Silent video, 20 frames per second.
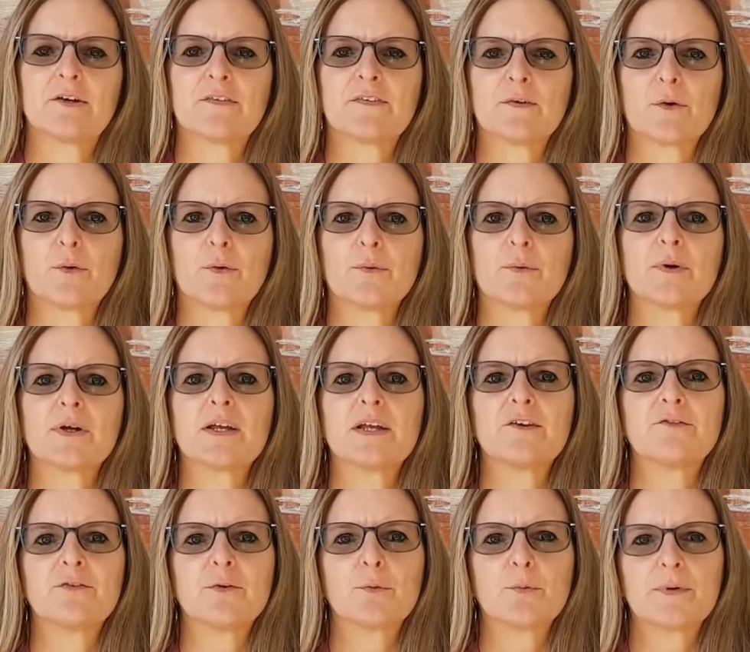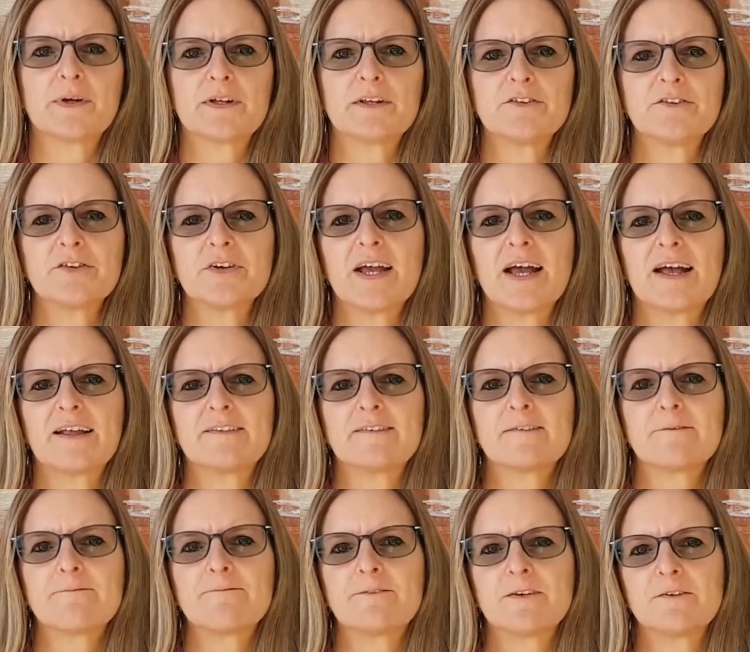So if a realtor has
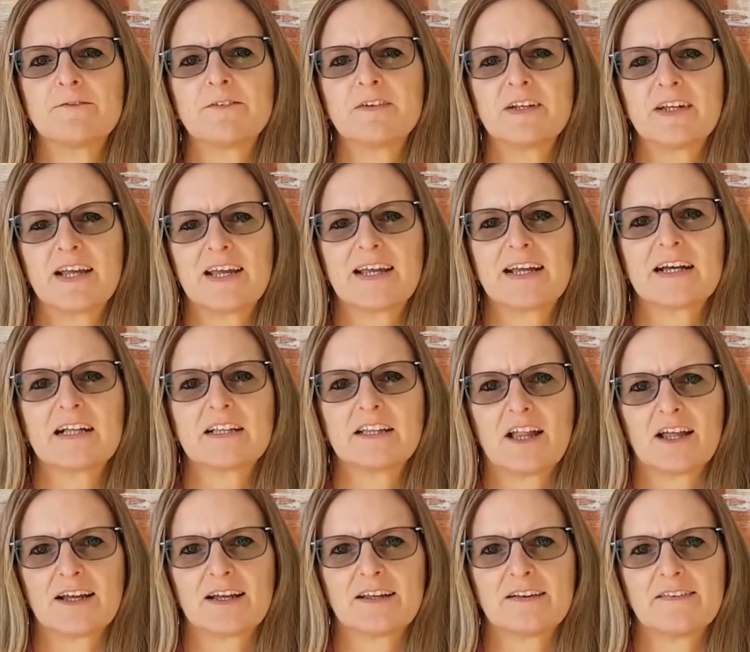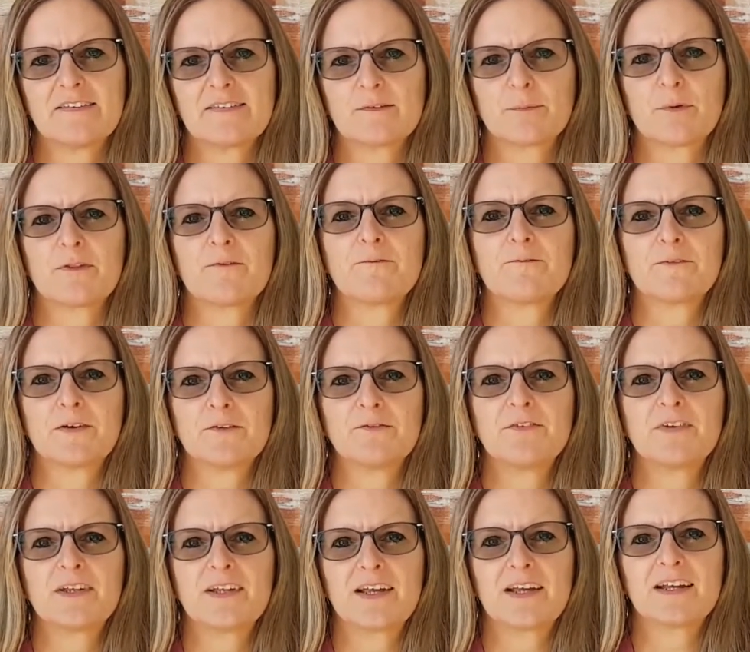58 clients with
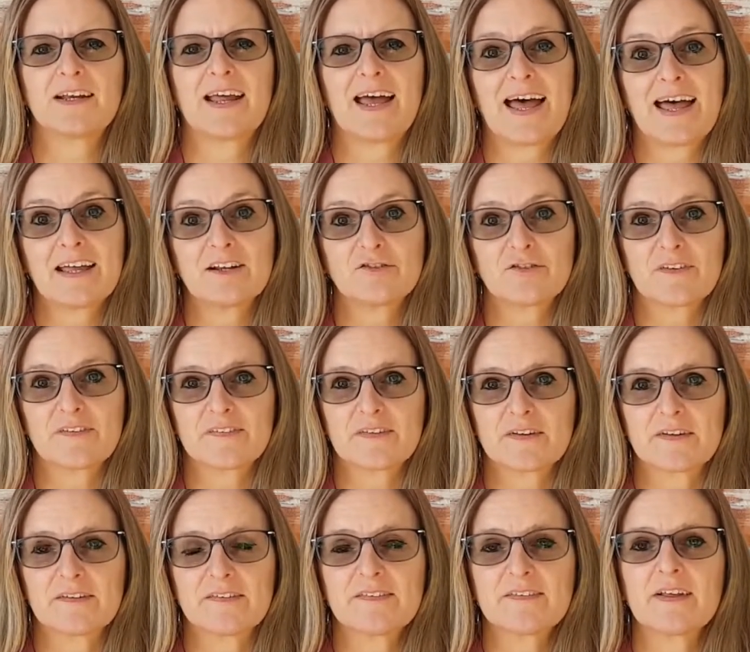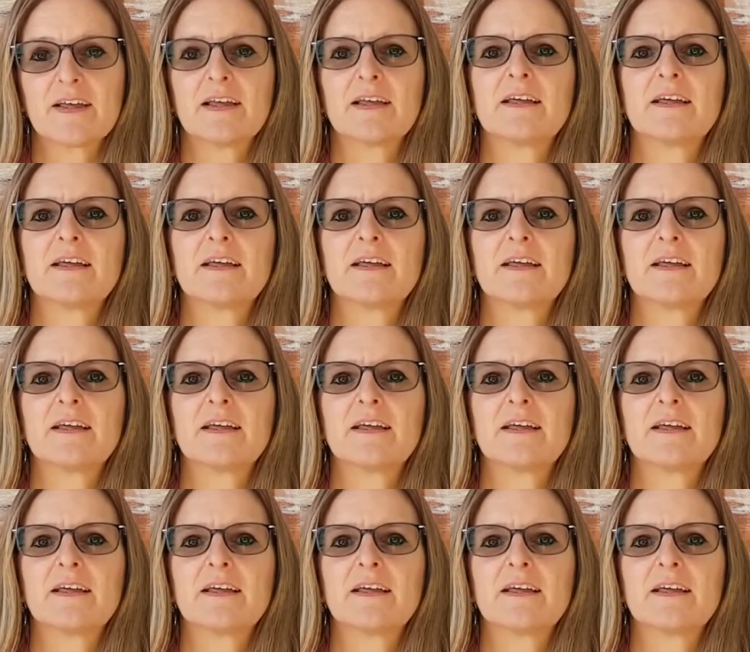58 addresses,